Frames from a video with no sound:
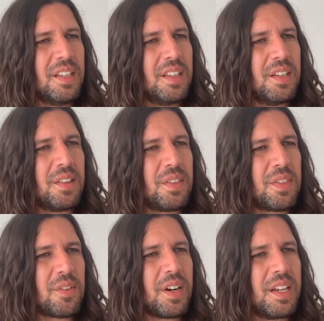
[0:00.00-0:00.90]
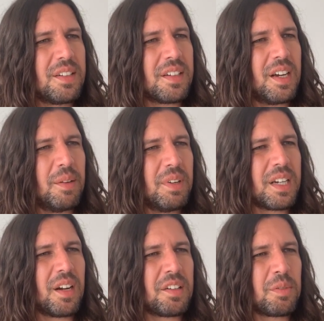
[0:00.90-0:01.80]
the thread.
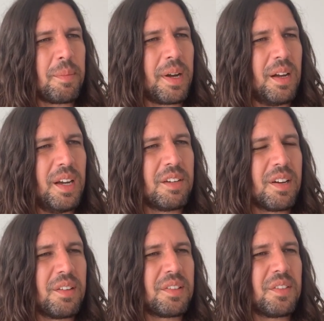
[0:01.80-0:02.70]
Nick asked, what about early rounds of